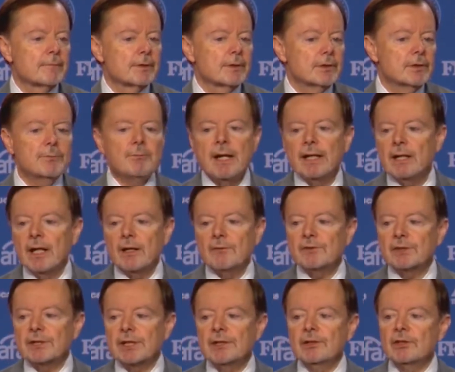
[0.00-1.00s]
You may not have
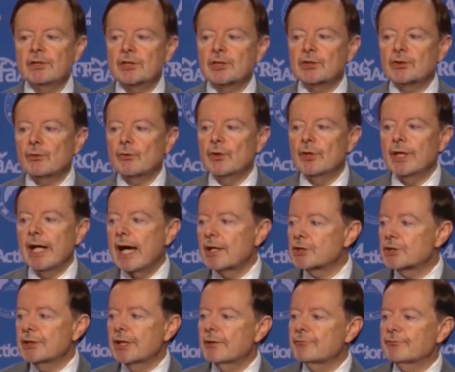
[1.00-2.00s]
seen the story. You
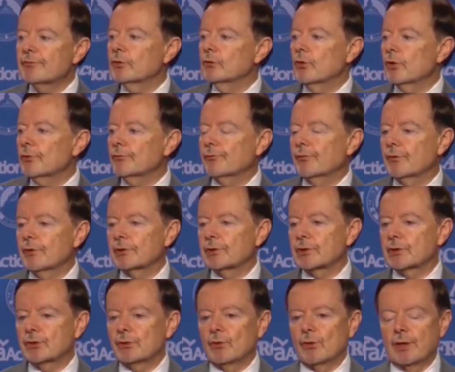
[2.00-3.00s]
actually have to look for the
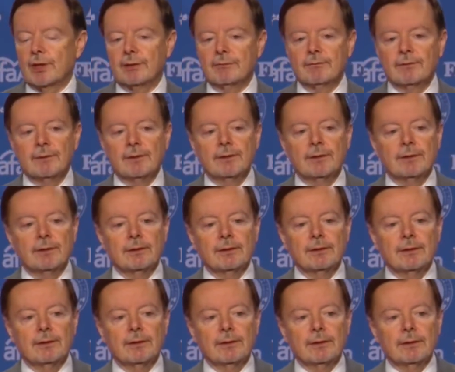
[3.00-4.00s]
story.
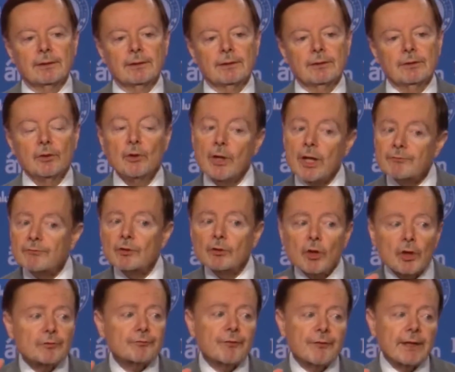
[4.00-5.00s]
You don't have to
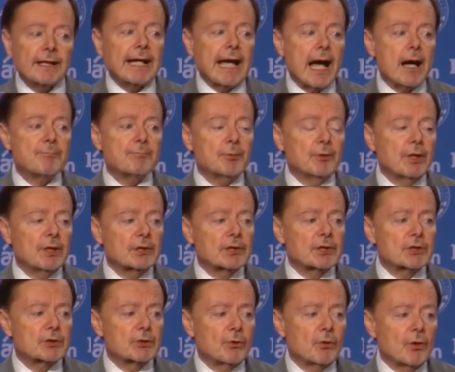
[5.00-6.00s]
look for the Kaepernick
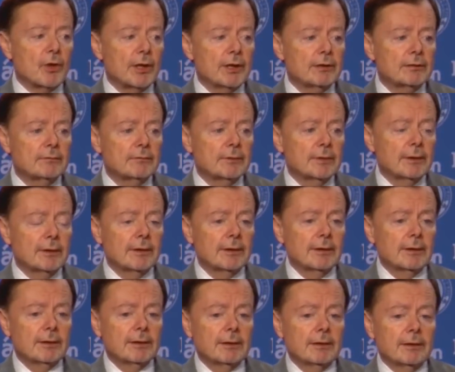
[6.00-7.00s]
story.
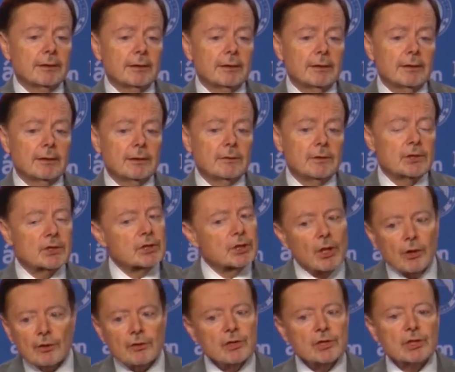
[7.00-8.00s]
Just
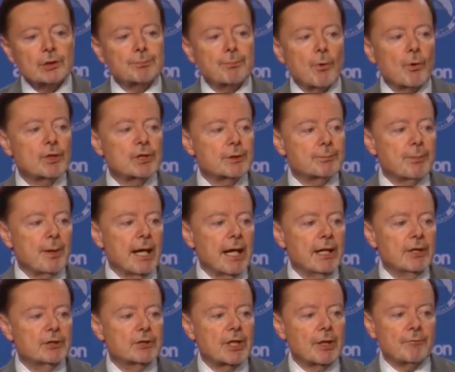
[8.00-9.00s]
go to the sports
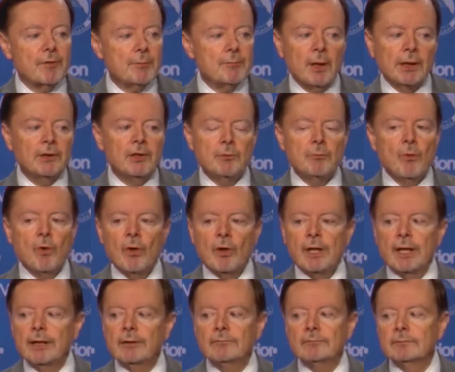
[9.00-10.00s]
page every Monday
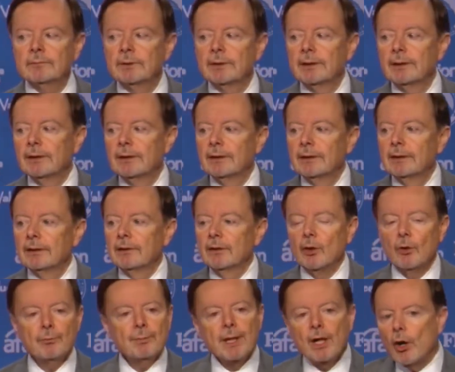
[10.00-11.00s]
morning.
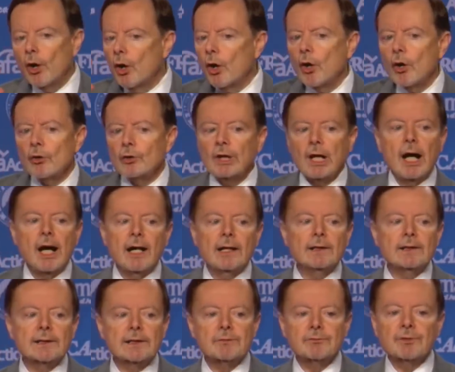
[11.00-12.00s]
There'll be all
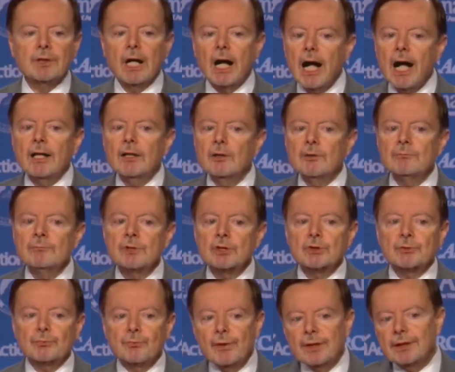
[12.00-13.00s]
kinds of
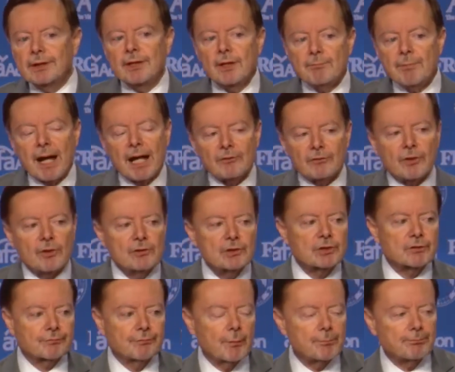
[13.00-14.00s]
columns written about
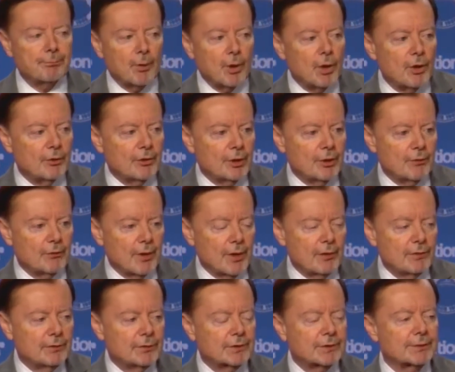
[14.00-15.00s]
those football
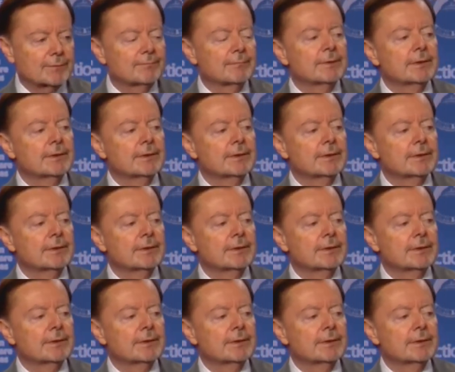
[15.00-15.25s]
heroes.